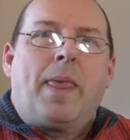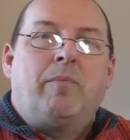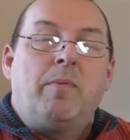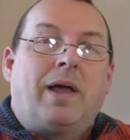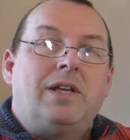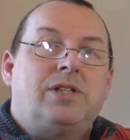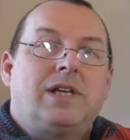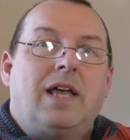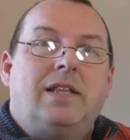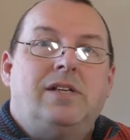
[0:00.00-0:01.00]
And we managed to
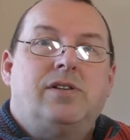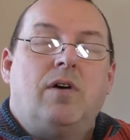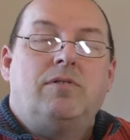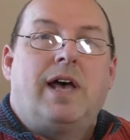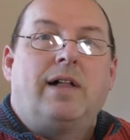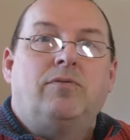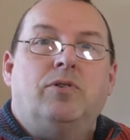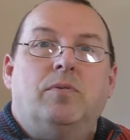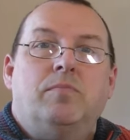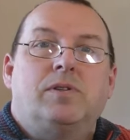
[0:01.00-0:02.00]
get these hotel
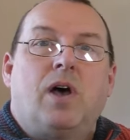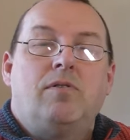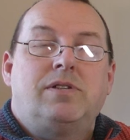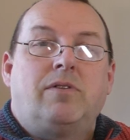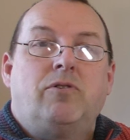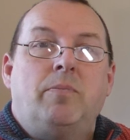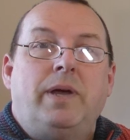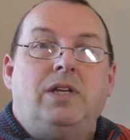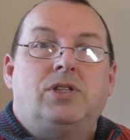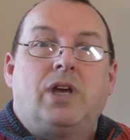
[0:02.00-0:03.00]
rooms, a hotel room
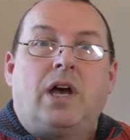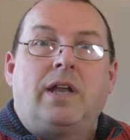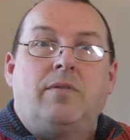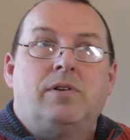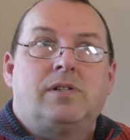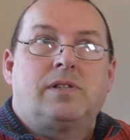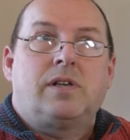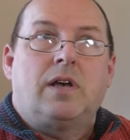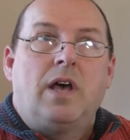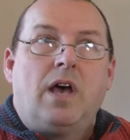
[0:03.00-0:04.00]
each, and it was
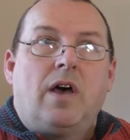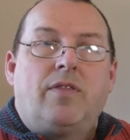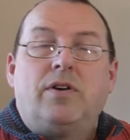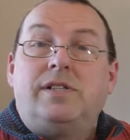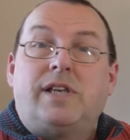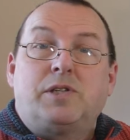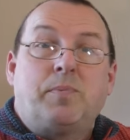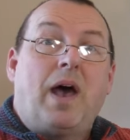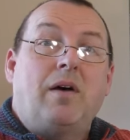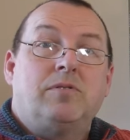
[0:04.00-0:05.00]

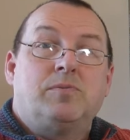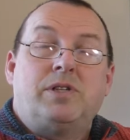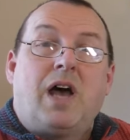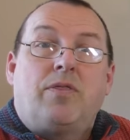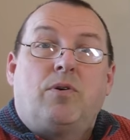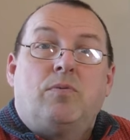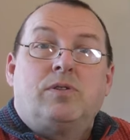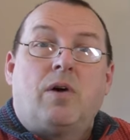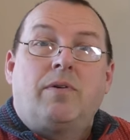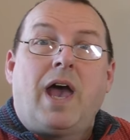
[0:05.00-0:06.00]
£36, which I thought
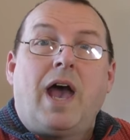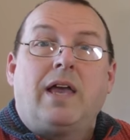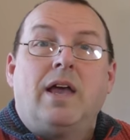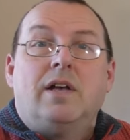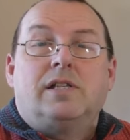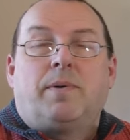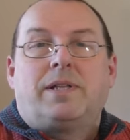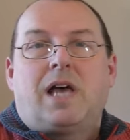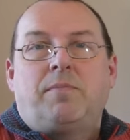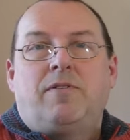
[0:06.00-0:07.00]
was okay. So by
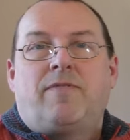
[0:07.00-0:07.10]
the time you